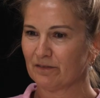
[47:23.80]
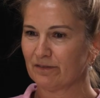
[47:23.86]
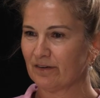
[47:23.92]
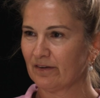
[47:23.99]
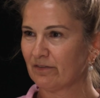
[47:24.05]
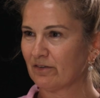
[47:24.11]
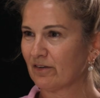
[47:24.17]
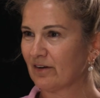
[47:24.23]

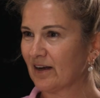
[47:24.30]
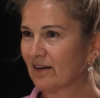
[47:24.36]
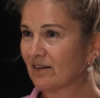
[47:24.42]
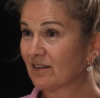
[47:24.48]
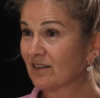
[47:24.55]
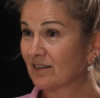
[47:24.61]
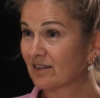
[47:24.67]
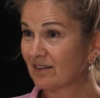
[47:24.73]
faff
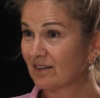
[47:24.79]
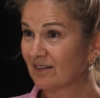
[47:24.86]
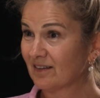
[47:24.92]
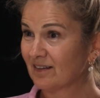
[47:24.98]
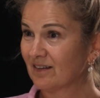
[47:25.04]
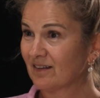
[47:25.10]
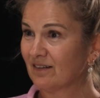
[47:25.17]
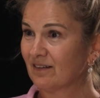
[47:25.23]
around
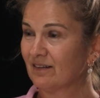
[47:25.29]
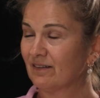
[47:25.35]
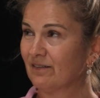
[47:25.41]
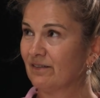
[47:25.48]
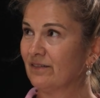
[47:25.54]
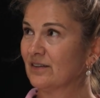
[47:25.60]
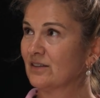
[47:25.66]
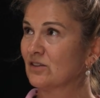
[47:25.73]

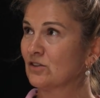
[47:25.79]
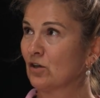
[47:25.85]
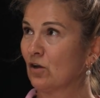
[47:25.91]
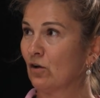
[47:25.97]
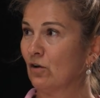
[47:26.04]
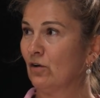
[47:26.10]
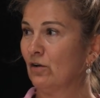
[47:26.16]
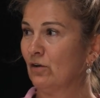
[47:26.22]
for
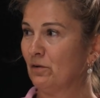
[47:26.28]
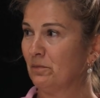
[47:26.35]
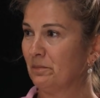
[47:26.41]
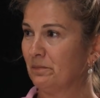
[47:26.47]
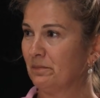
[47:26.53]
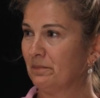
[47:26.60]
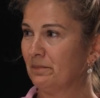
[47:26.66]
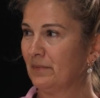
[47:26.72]
so
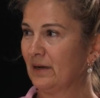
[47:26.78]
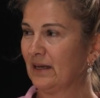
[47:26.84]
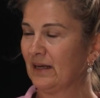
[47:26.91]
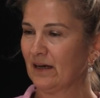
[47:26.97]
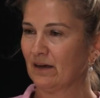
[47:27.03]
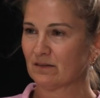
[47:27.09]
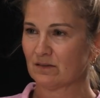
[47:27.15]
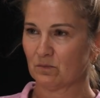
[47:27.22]
many
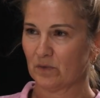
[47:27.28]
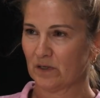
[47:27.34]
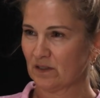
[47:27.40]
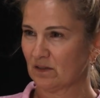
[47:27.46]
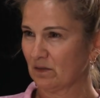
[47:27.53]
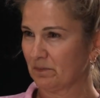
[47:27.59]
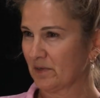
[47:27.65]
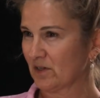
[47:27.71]
hours and
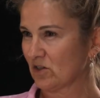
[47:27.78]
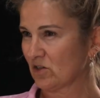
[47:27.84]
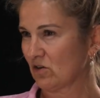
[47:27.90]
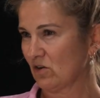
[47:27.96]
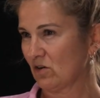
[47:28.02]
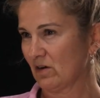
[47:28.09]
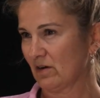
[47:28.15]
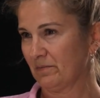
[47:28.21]
waste so much
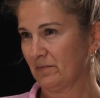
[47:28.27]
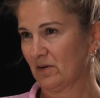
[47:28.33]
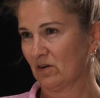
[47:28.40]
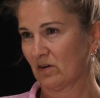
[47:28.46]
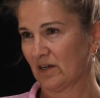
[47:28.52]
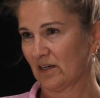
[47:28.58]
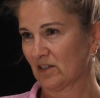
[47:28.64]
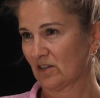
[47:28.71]
time and
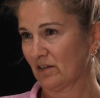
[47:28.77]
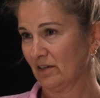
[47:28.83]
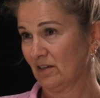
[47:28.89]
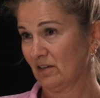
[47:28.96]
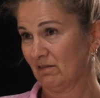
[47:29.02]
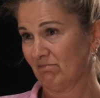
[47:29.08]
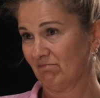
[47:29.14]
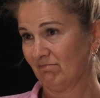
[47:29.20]
not actually
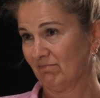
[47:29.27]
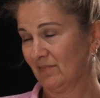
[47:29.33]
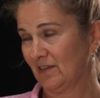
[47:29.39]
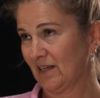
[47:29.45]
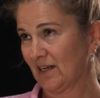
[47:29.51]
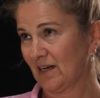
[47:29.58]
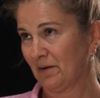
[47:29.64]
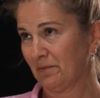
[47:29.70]

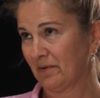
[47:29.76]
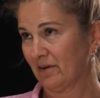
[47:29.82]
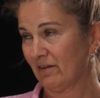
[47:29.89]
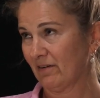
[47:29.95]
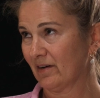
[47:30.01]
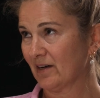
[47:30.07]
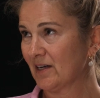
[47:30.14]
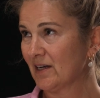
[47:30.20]
get anywhere.
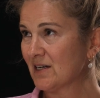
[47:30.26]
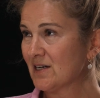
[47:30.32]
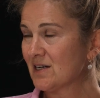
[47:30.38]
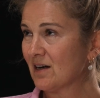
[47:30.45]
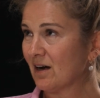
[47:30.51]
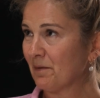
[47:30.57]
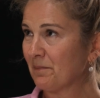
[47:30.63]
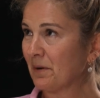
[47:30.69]
And
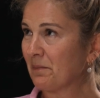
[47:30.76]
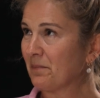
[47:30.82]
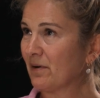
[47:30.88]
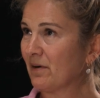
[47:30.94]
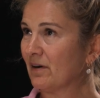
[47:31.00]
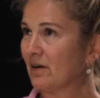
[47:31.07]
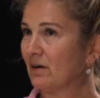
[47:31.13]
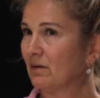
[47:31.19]
I
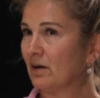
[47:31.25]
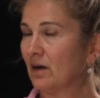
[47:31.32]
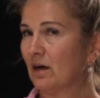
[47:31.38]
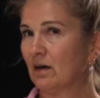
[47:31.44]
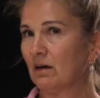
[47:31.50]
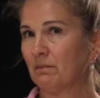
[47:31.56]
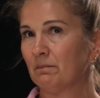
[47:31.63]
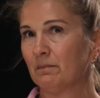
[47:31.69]
remember
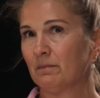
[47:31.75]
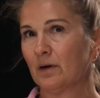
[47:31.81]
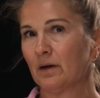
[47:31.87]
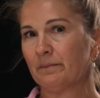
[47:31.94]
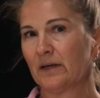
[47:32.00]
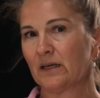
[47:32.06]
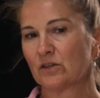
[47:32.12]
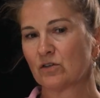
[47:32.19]
a
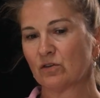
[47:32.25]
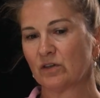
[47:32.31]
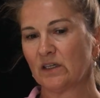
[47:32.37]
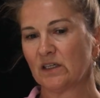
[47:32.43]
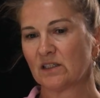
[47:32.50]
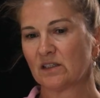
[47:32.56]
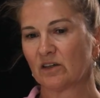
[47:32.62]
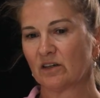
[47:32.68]
mentor
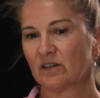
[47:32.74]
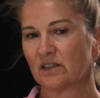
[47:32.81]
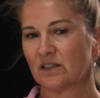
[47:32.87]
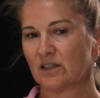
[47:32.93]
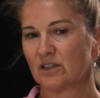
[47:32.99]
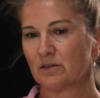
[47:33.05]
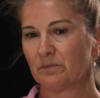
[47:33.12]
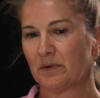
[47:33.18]
years ago
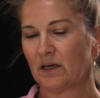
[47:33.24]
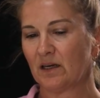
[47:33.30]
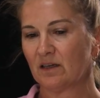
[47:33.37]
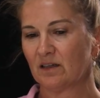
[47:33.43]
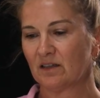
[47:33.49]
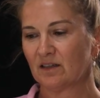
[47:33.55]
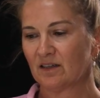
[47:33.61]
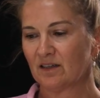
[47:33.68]
said to me,
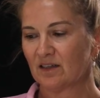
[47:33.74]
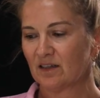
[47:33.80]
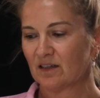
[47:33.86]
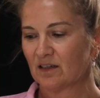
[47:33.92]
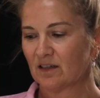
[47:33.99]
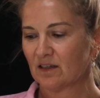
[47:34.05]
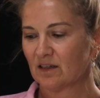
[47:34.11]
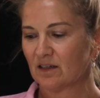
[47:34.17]

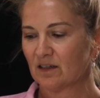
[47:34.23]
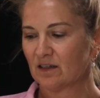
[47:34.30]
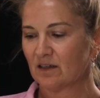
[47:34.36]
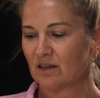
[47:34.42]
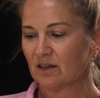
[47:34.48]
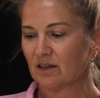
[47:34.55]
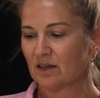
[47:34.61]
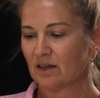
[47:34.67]

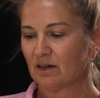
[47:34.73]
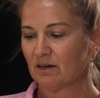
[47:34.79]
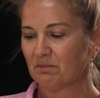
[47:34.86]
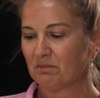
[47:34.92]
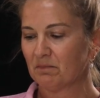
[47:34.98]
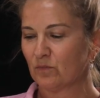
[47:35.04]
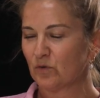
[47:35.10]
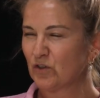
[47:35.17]

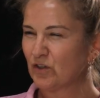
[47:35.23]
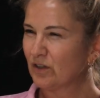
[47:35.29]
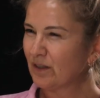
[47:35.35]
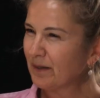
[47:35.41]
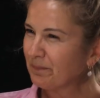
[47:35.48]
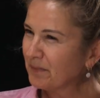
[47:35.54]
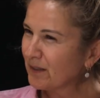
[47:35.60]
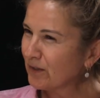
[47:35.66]
would you
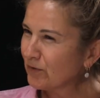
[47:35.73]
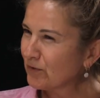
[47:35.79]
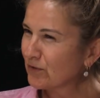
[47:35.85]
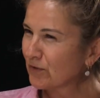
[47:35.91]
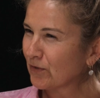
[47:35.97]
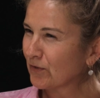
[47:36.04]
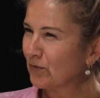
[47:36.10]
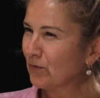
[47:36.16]
let me loose
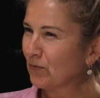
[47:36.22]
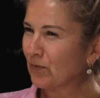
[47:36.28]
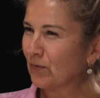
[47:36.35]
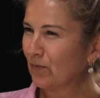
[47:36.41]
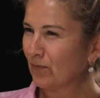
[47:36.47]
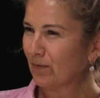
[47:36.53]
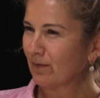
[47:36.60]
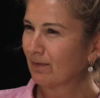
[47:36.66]
on
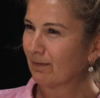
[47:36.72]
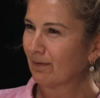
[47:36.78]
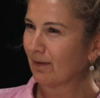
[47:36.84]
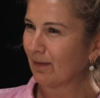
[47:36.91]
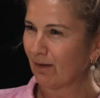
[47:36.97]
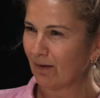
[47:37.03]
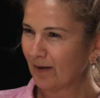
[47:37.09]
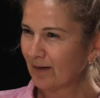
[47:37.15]
your
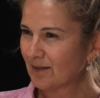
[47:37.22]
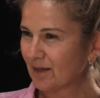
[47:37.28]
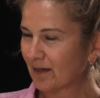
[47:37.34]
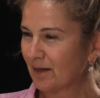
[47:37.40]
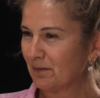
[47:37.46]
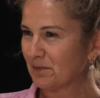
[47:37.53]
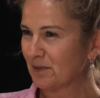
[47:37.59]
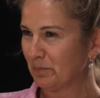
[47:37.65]
clients? Like,
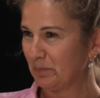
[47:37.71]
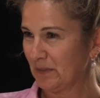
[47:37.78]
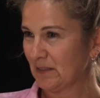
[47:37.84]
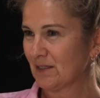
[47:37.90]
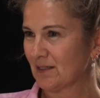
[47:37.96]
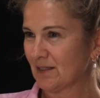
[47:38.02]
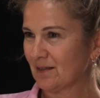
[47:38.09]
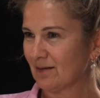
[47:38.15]
he was a
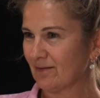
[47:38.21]
business